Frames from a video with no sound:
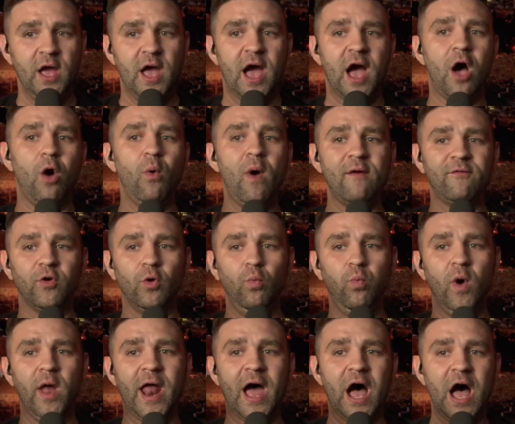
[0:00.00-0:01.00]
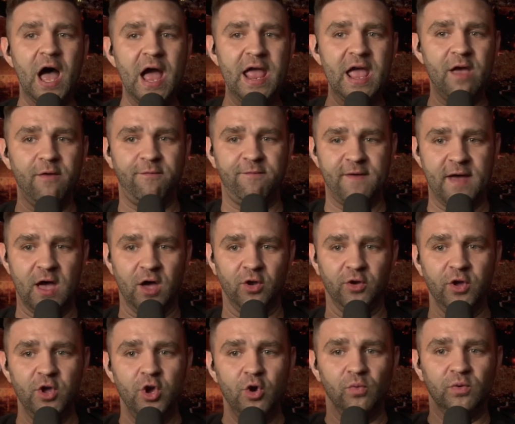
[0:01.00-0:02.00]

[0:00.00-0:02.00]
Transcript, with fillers: However, what I have found